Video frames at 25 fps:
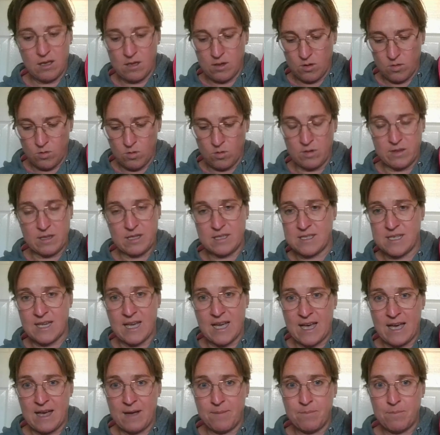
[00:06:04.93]
all the
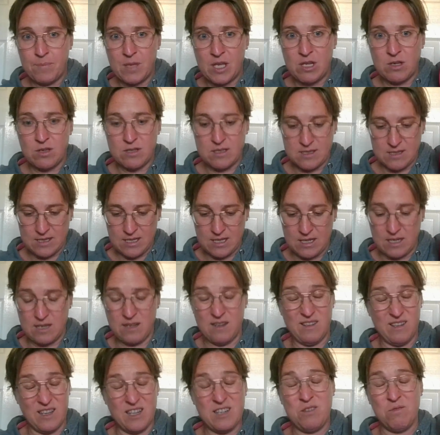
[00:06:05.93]
time because it
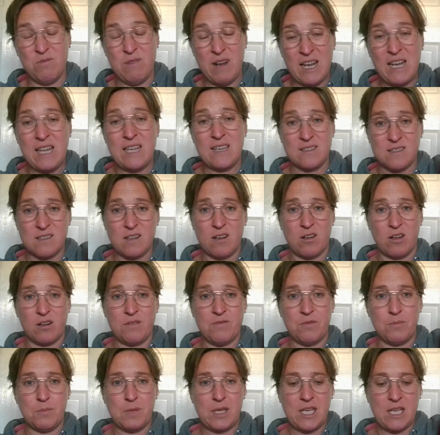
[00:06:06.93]
really is a lot
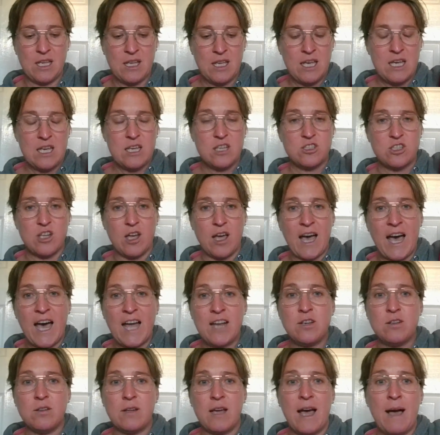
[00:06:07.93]
for me. So
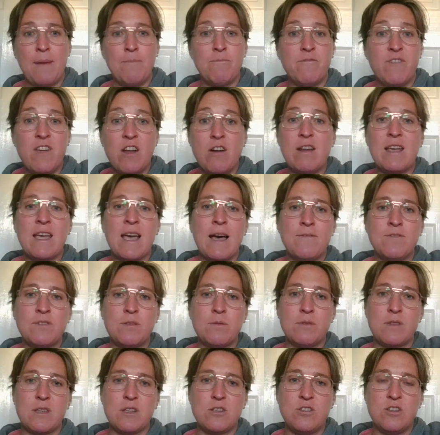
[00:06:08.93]
I'm very
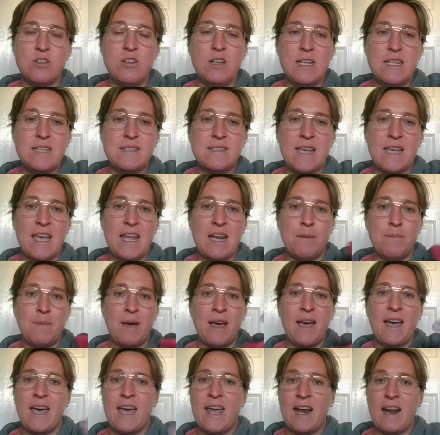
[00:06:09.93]
comfortable with a 2 litre enema
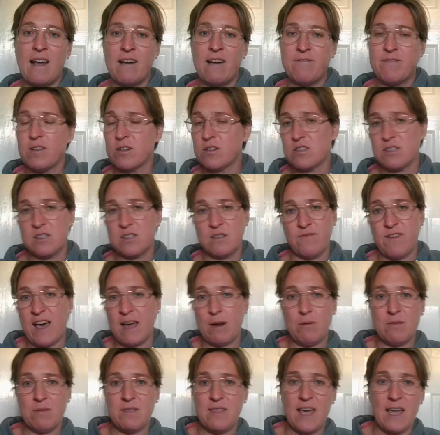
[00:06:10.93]
and I feel just fine
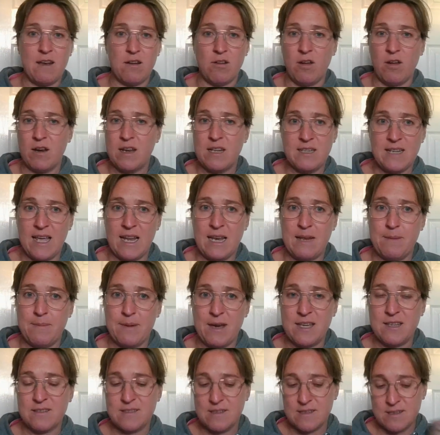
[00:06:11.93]
with that on a daily
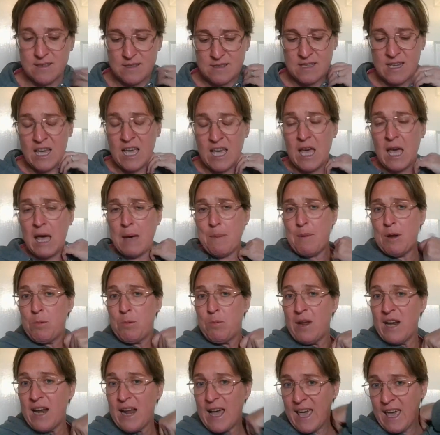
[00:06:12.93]
basis. But
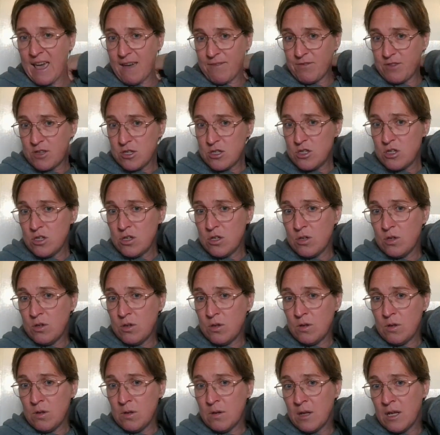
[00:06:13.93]
when I have to
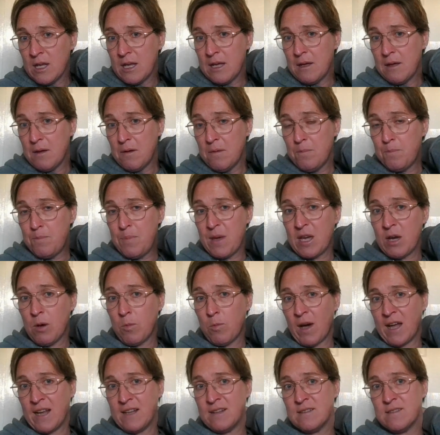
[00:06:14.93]
do bigger
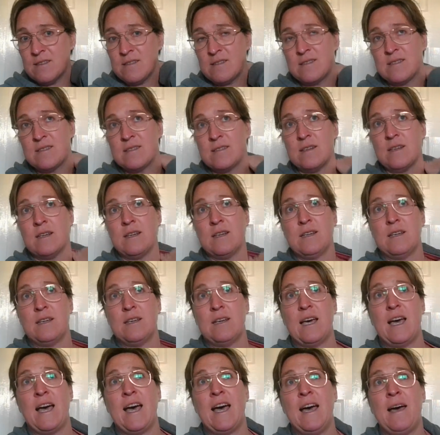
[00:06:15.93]
ones
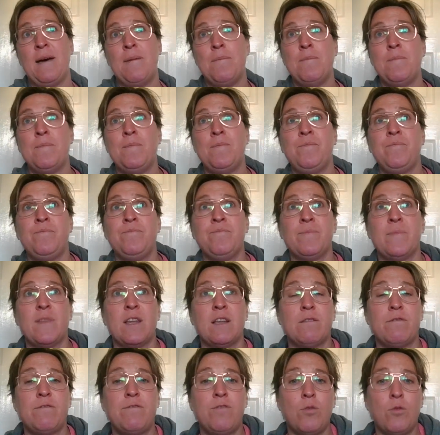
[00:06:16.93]

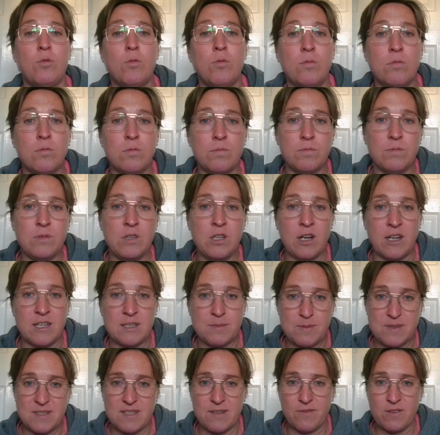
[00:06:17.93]
for
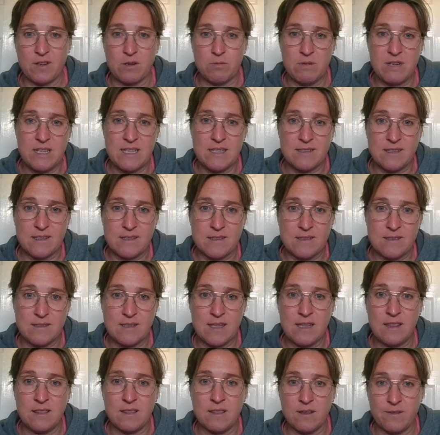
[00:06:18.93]
specific reasons,
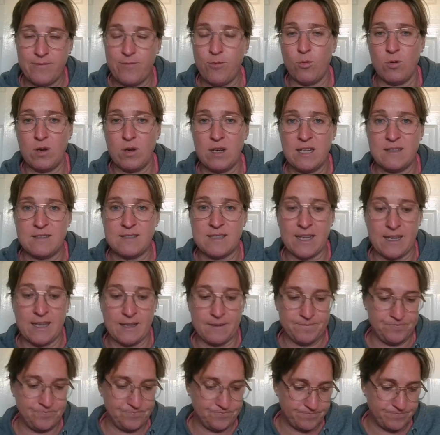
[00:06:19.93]
then the 4 litre